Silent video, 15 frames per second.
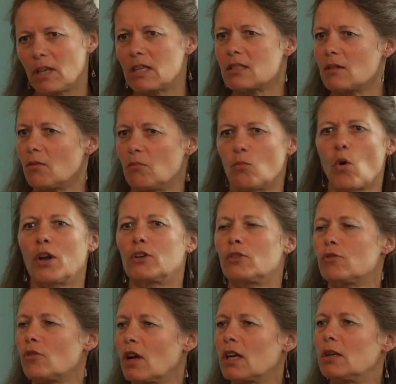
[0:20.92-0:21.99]
is a
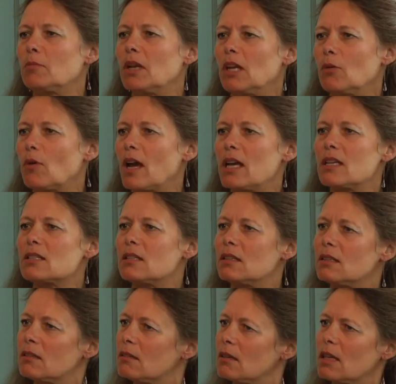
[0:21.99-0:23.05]
wonder drug in many ways
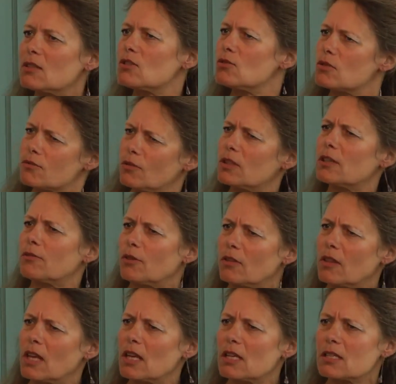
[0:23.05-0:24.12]
and is used for
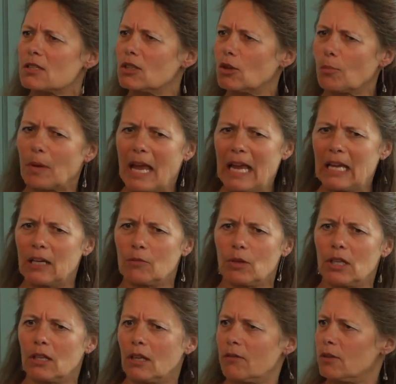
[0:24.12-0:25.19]
different things. You know, pain, and
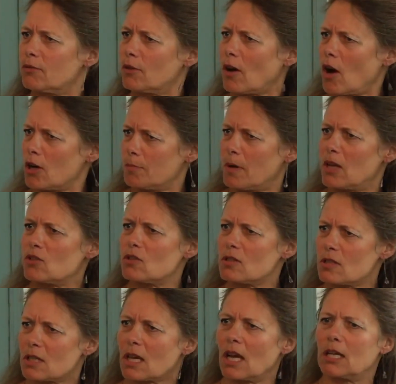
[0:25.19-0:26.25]
we give it for heart
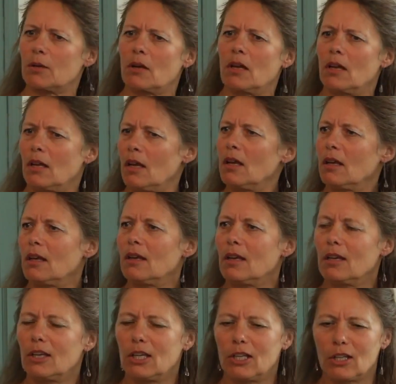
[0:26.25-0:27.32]
patients to kind of
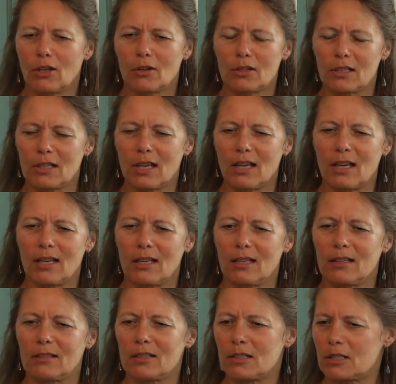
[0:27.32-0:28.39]
you know.
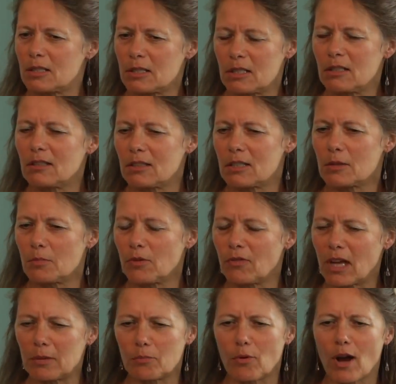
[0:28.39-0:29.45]
Uh, to
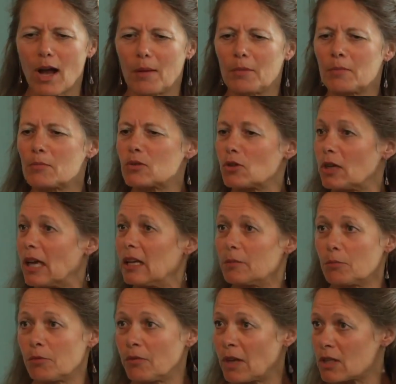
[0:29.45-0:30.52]
prevent problems or,
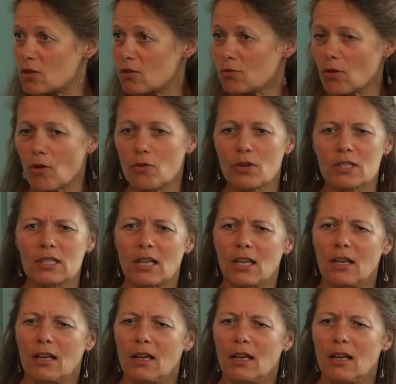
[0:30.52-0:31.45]
and prevent strokes.